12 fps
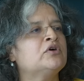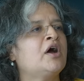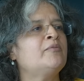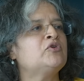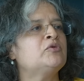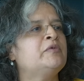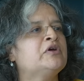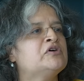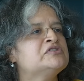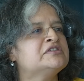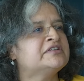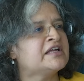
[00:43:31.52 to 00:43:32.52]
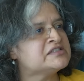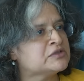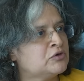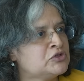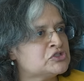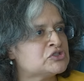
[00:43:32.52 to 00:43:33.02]
you come to because it tells
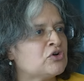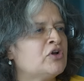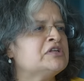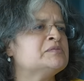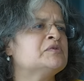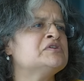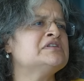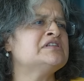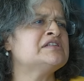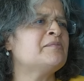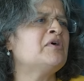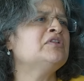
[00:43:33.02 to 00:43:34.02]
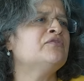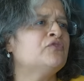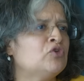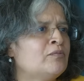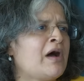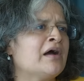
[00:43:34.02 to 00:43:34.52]
good stories? Because it's among the
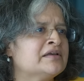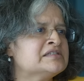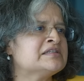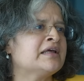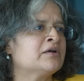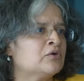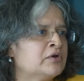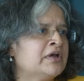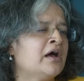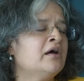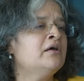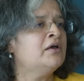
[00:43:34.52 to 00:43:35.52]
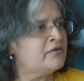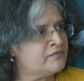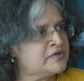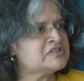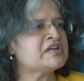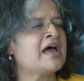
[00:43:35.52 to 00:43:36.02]
few markets like Korea
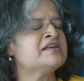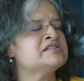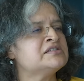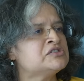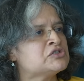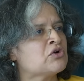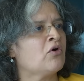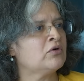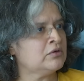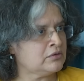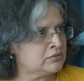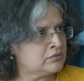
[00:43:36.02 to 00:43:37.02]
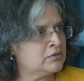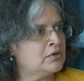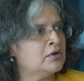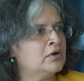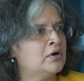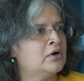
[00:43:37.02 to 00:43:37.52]
which has a strong
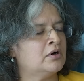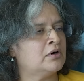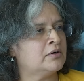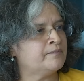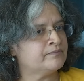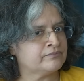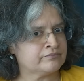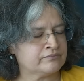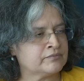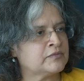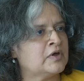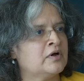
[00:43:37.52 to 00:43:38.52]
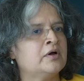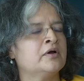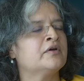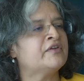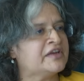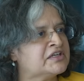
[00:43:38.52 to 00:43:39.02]
um, uh,
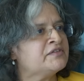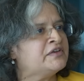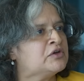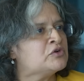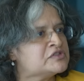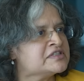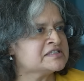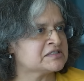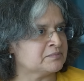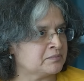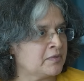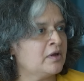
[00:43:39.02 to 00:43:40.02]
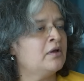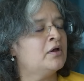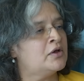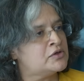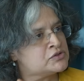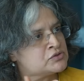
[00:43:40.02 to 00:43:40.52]
creative ecosystem.
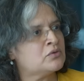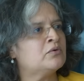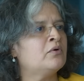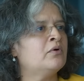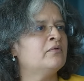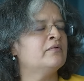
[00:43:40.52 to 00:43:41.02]
So